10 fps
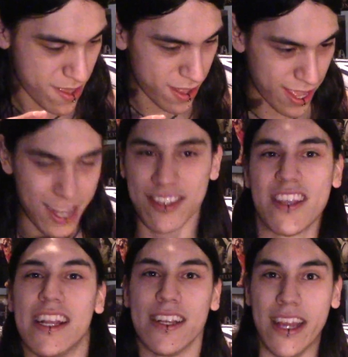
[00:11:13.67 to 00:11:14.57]
like, a
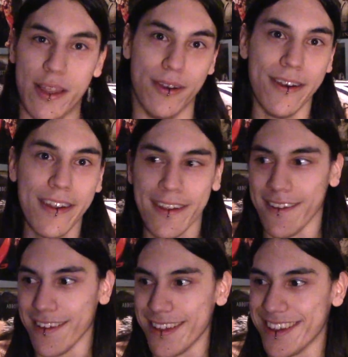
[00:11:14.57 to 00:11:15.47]
state together,
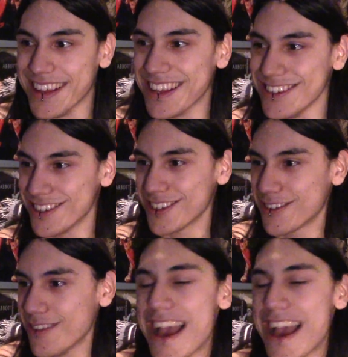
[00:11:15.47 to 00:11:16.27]
and just